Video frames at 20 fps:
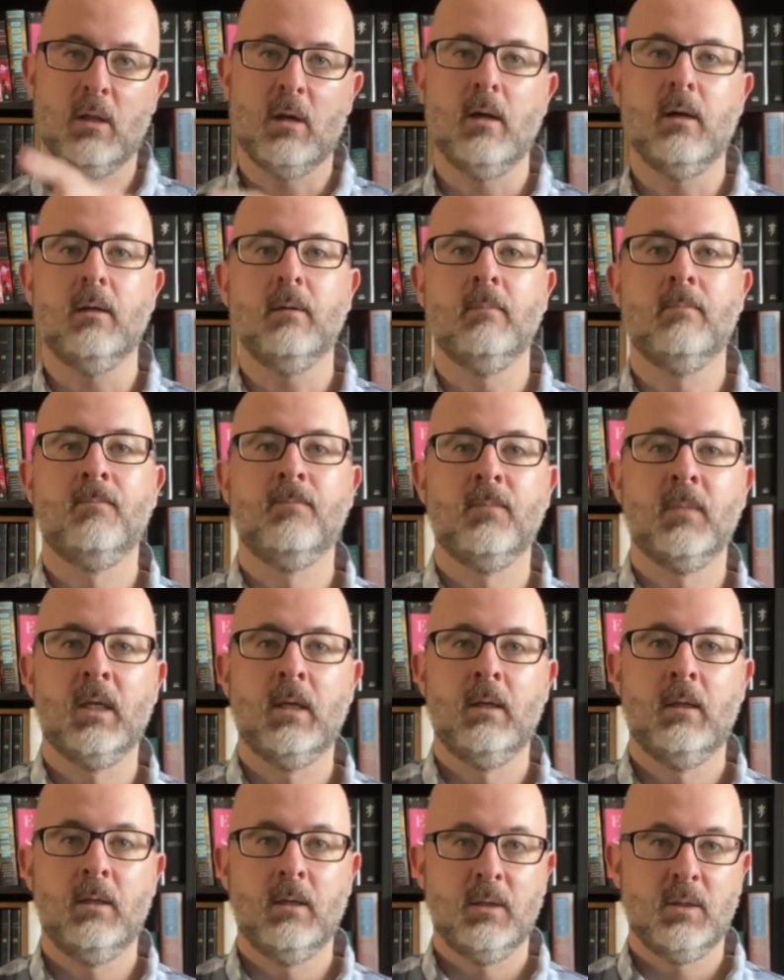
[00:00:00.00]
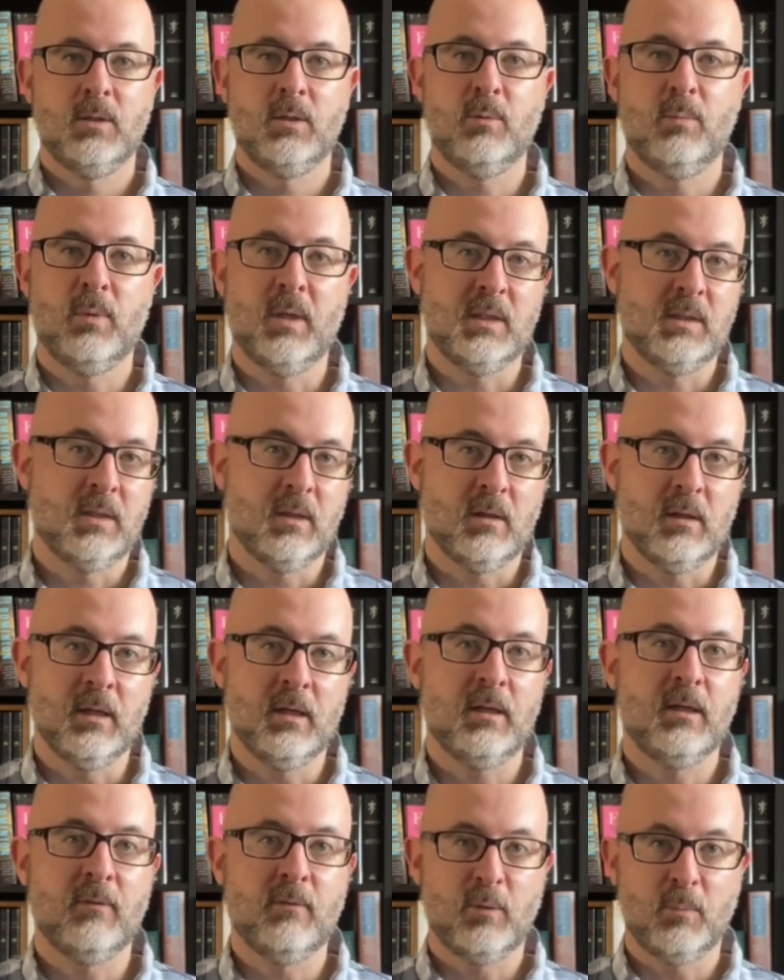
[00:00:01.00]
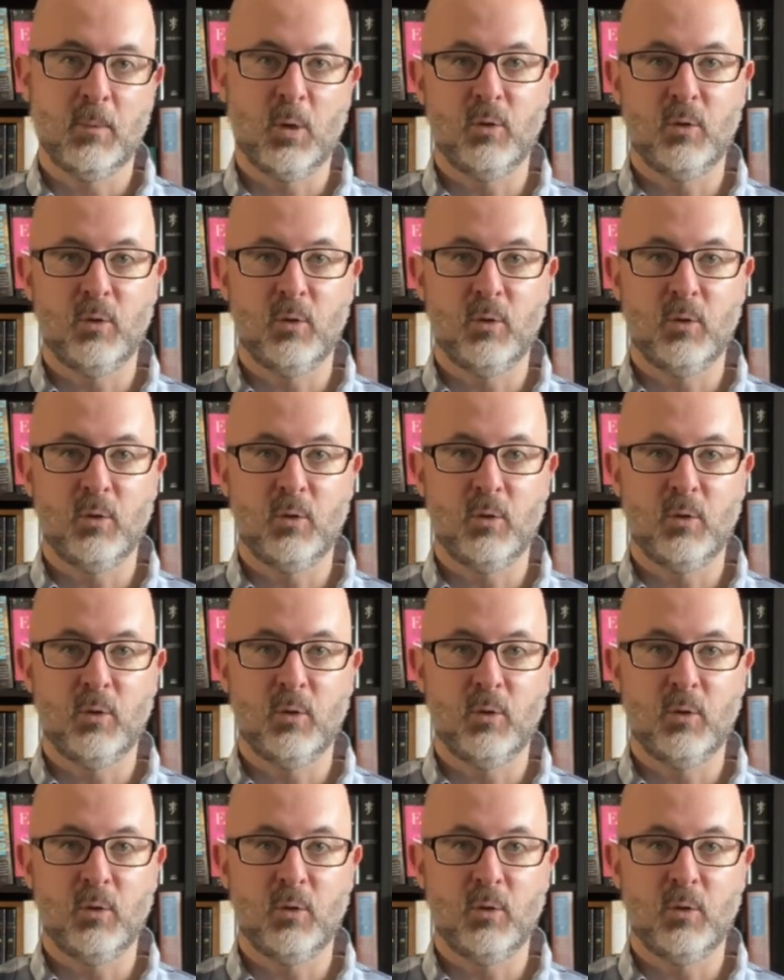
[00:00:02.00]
line. So basically, if your